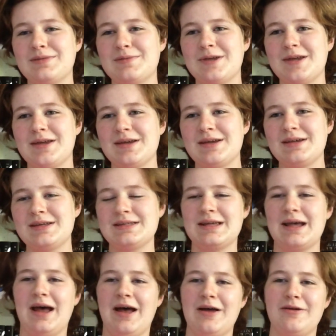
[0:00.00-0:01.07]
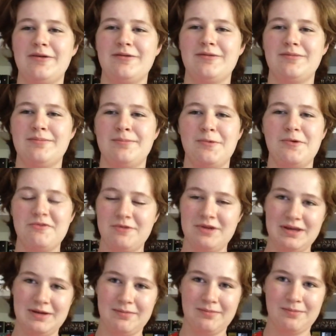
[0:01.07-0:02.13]
me a sad
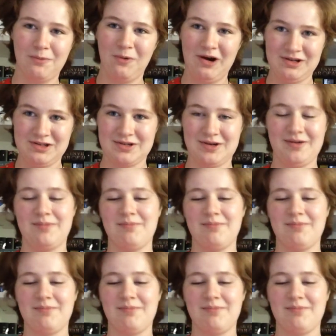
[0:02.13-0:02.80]
movie watcher,